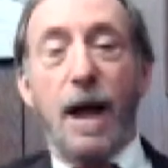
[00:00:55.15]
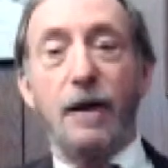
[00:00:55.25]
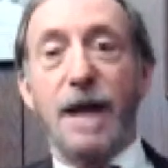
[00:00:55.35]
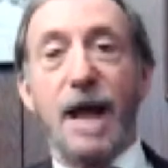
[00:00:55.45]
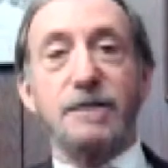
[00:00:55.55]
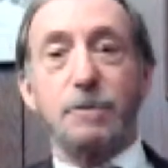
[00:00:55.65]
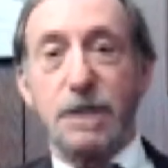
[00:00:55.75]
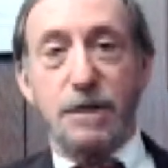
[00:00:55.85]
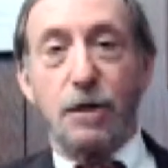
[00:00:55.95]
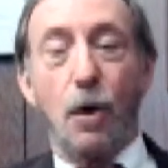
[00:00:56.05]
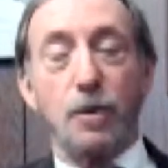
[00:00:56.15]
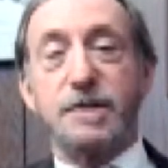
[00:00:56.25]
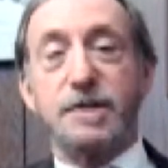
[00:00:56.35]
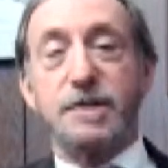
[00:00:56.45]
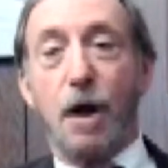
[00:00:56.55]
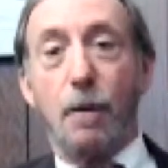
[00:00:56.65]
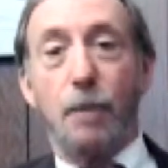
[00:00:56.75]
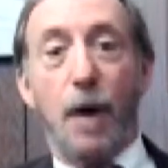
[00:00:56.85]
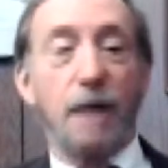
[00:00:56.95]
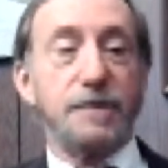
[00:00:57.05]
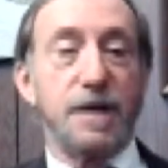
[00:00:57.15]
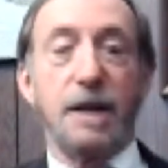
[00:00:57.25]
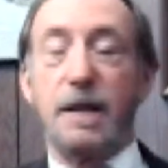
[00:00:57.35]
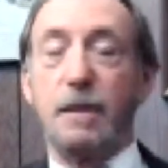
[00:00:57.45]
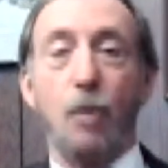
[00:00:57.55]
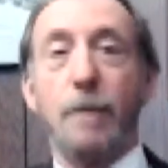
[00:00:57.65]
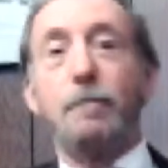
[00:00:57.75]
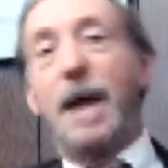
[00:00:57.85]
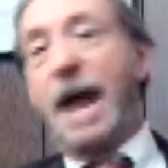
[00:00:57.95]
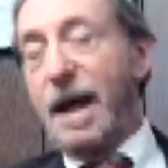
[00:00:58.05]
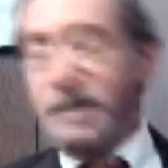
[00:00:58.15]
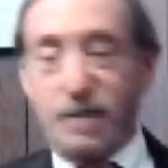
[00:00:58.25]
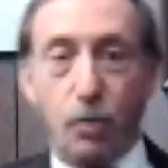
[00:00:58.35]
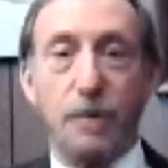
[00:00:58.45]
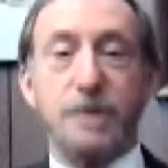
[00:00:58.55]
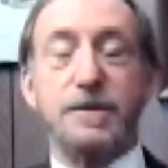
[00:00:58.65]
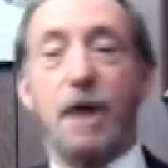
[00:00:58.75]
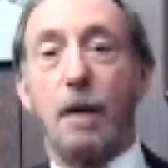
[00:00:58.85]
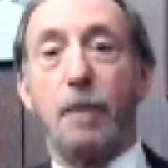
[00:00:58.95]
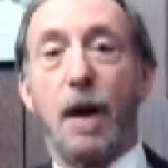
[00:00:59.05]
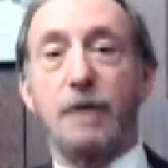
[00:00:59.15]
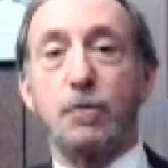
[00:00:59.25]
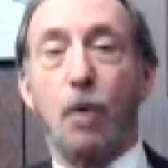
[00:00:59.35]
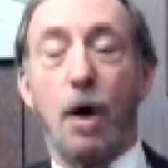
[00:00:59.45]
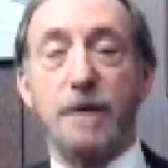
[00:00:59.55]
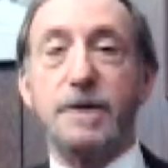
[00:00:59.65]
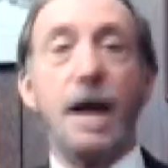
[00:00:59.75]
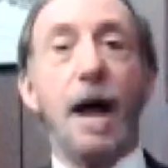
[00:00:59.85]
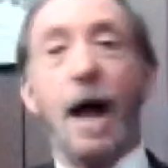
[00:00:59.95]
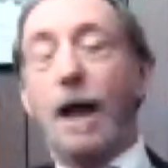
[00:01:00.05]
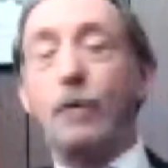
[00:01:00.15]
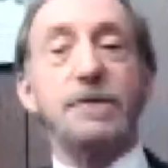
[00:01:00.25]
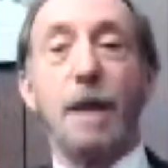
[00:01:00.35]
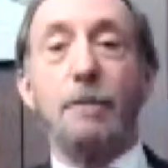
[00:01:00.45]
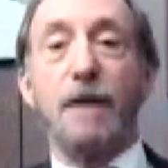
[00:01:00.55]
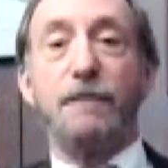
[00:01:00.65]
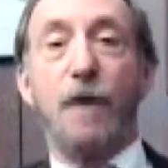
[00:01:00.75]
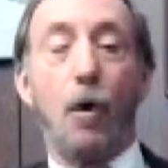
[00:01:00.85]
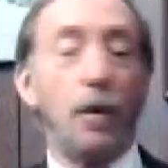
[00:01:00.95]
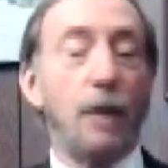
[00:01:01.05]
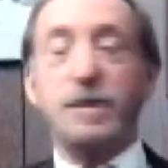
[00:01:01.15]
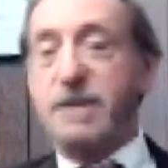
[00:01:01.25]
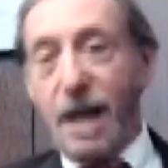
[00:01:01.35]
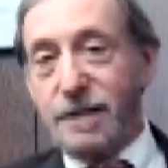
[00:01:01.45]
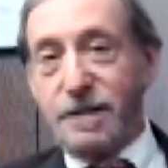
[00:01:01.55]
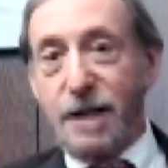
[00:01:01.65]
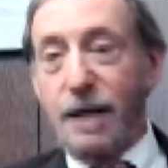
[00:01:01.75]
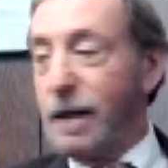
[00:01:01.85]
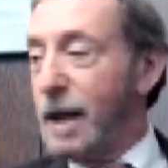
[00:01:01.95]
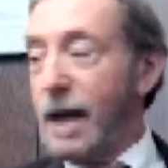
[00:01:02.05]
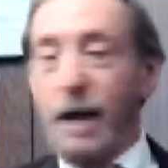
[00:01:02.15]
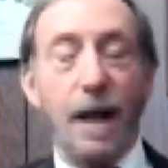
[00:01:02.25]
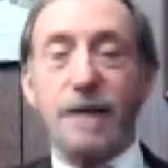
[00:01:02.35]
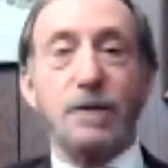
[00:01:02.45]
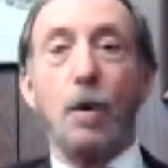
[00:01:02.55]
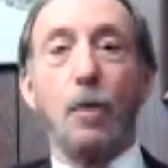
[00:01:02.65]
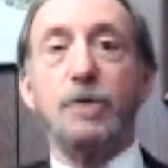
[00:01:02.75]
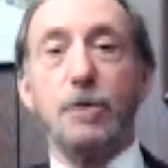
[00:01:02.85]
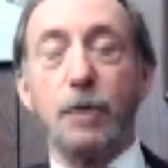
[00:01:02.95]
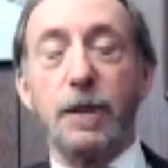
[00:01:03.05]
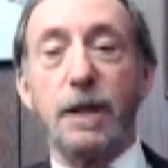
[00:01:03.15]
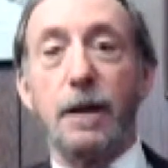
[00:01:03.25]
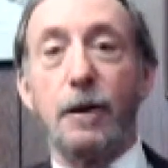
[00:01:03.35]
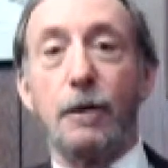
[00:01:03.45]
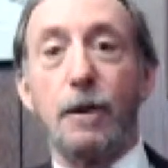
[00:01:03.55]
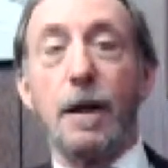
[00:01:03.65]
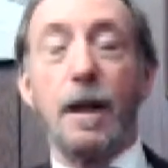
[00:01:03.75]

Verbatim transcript: He asked me to go to Starbucks and he went past where the Starbucks was. I was on my phone, I was texting, and I asked him what we're doing here.